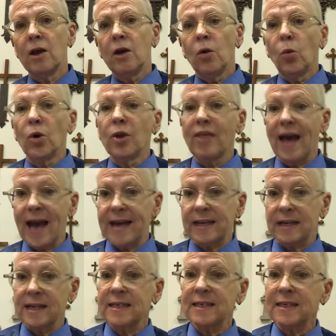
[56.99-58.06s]
where that
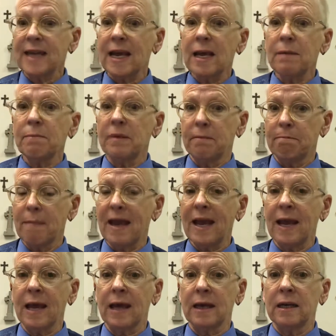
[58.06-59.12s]
same
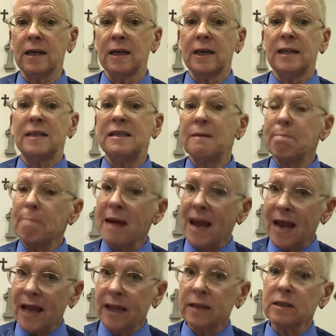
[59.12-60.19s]
man
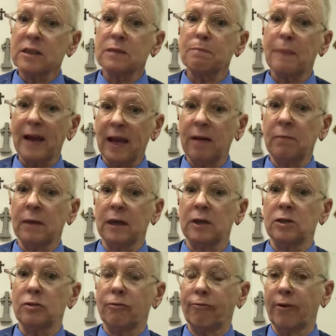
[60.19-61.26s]
demands
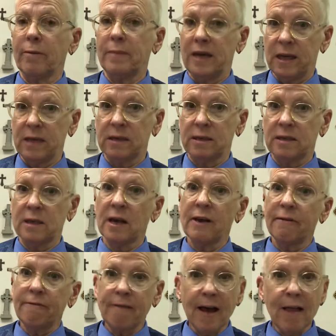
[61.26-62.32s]
payment from his
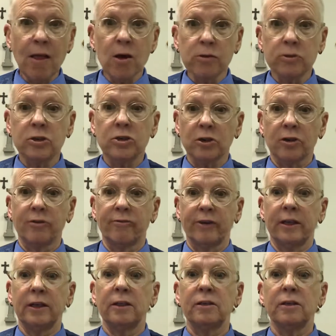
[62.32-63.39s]
fellow
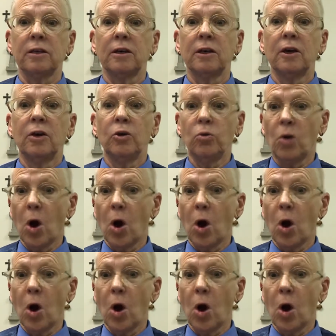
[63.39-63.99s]
servant who